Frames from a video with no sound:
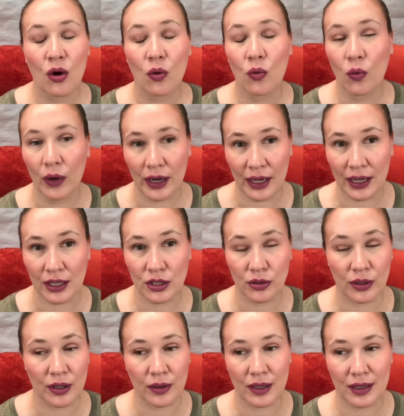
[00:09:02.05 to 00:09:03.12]
When I get to
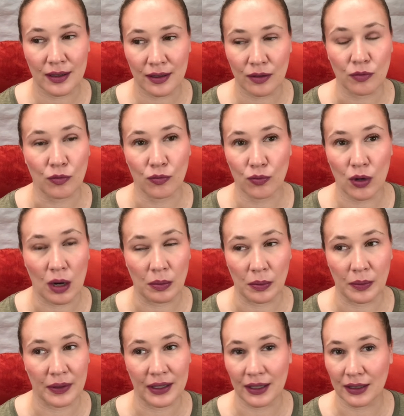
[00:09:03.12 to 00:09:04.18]
it,
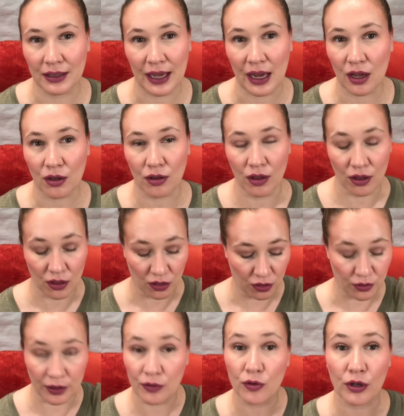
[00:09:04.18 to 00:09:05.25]
probably in like
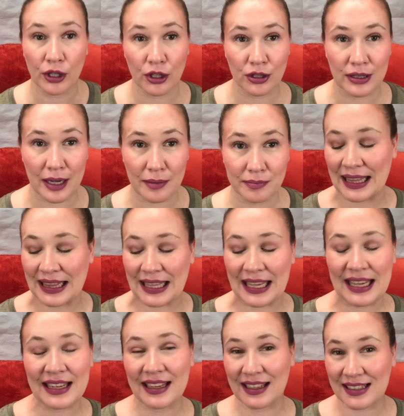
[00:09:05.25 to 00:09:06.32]
three, four years' time. The
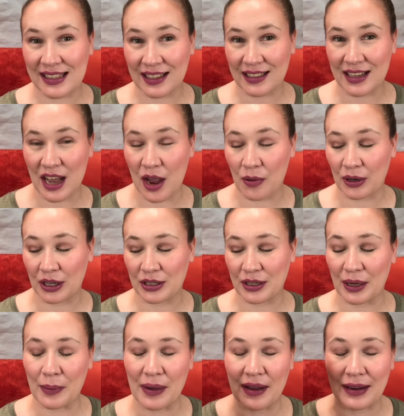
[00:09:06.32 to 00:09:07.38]
next scent I want to talk
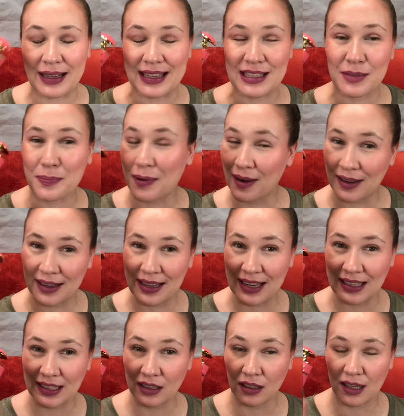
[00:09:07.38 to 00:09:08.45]
about is Prada
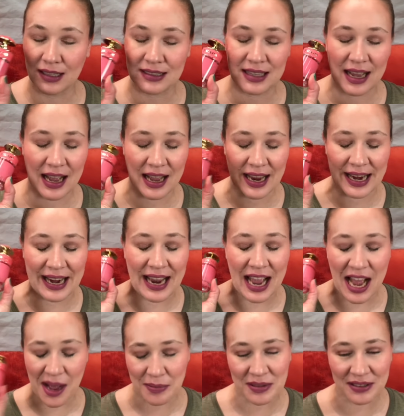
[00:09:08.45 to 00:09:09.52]
Candy Gloss. I
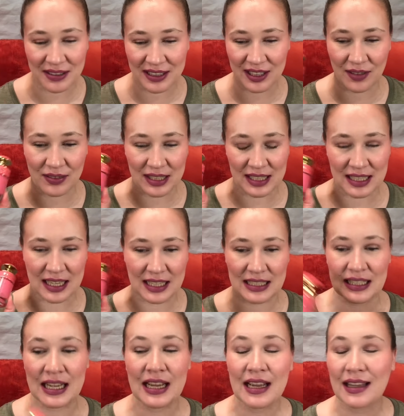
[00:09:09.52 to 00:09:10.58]
absolutely love this scent.
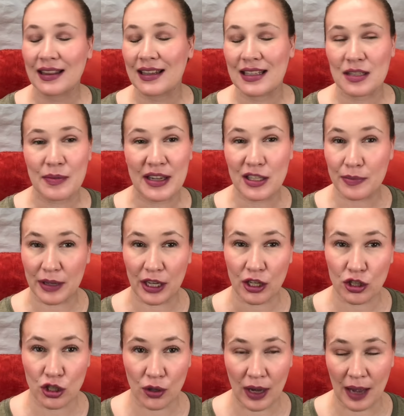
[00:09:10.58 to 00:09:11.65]
This makes me
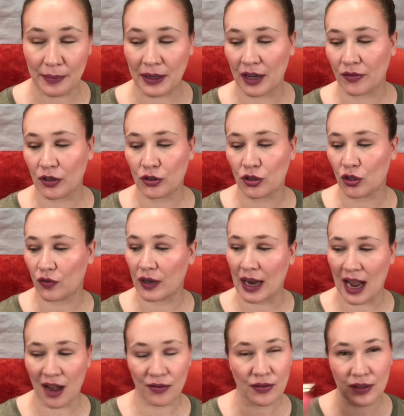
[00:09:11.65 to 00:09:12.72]
so happy. I've used over
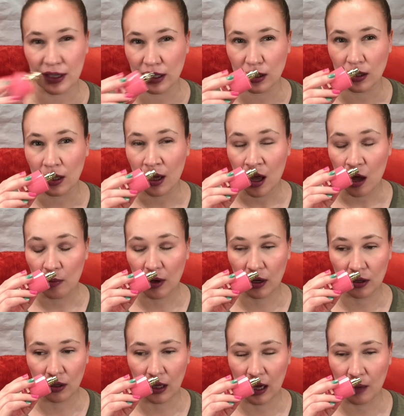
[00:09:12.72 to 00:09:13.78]
half of this
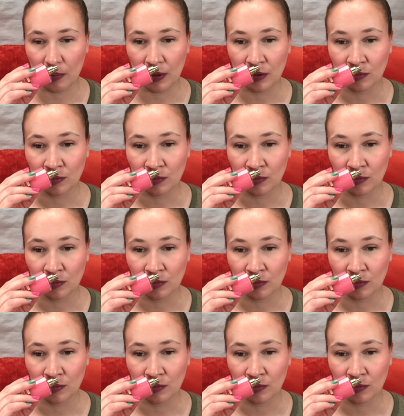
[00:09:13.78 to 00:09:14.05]
bottle up.